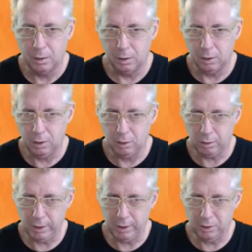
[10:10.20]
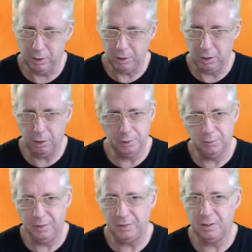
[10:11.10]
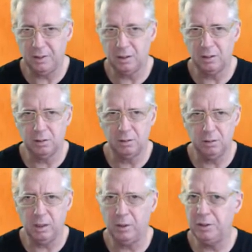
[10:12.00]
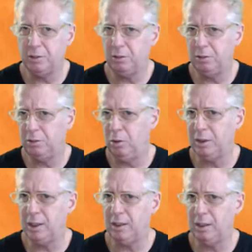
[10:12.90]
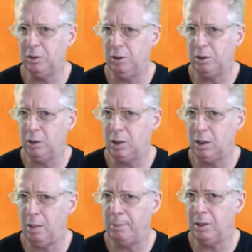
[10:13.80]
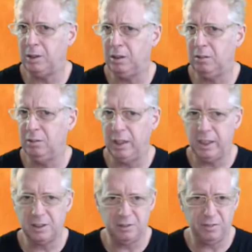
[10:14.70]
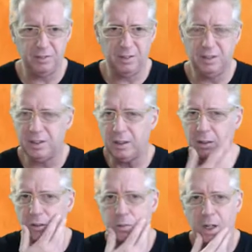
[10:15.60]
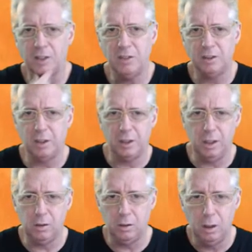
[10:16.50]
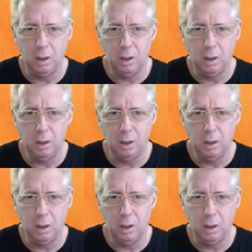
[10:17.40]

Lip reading: Oh, great! It's going. 15 seconds. what I'm going to talk about in the next 15 seconds. Well, actually, no.